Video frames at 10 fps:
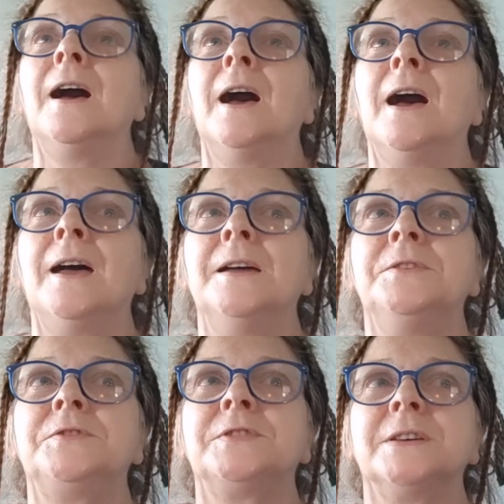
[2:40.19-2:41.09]

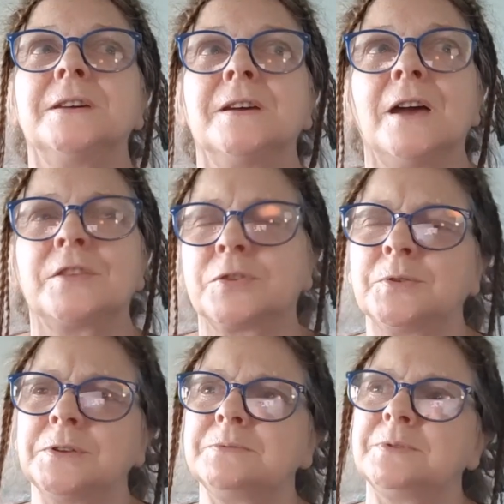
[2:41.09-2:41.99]
And I
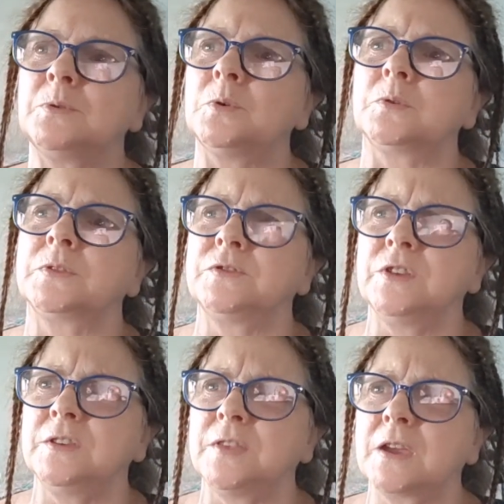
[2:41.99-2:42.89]
thought, oh,
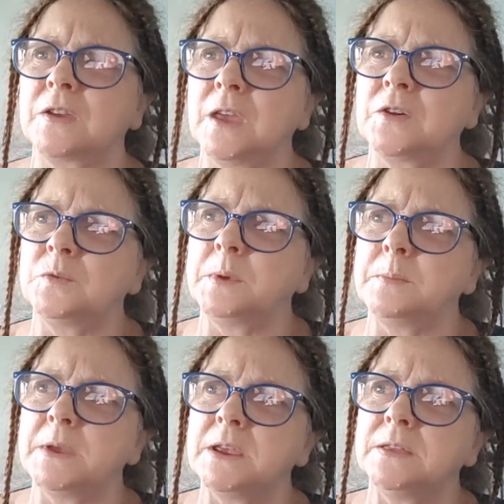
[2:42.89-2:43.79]
gee, that, that could be
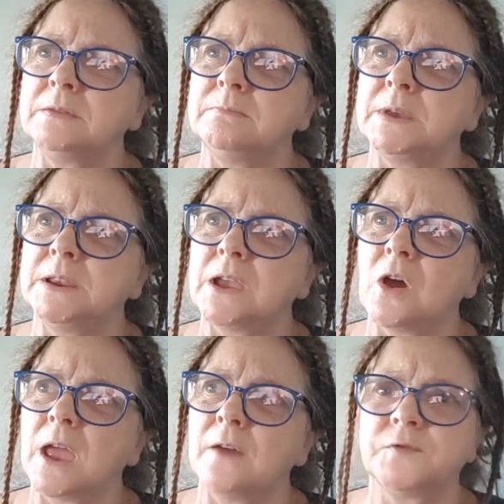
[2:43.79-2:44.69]
me, meaning
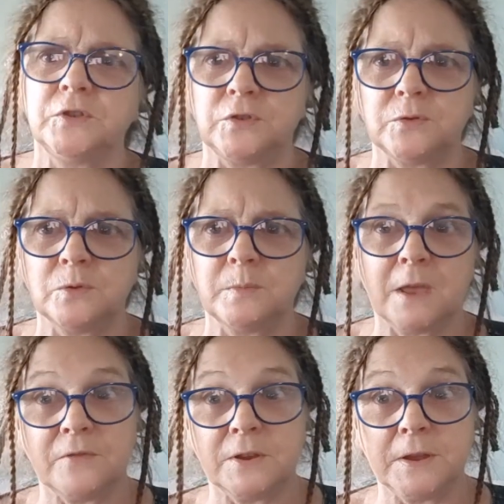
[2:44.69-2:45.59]
I have to do them
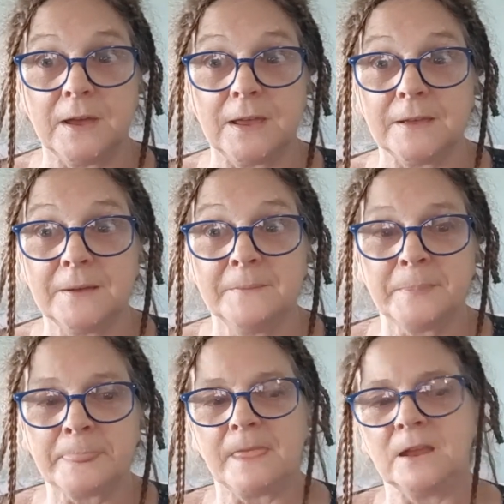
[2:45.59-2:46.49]
every day.
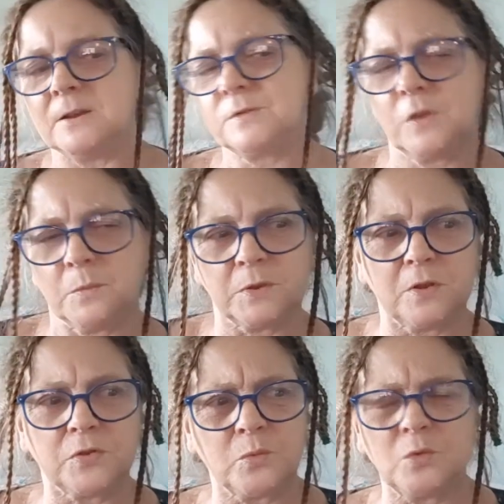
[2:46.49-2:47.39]
And I stopped and I
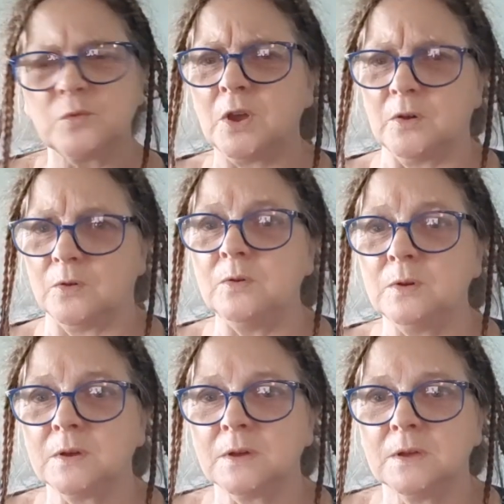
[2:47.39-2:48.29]
thought, well,
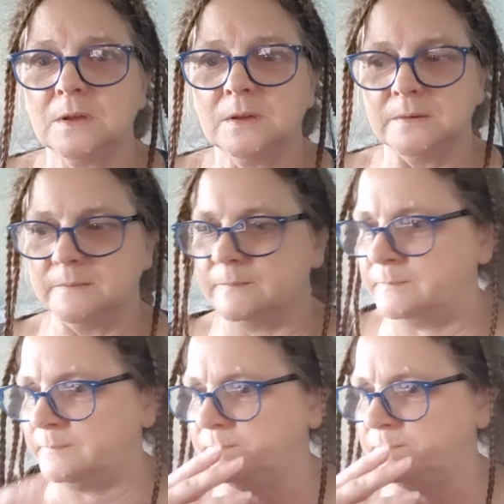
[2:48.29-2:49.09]
no.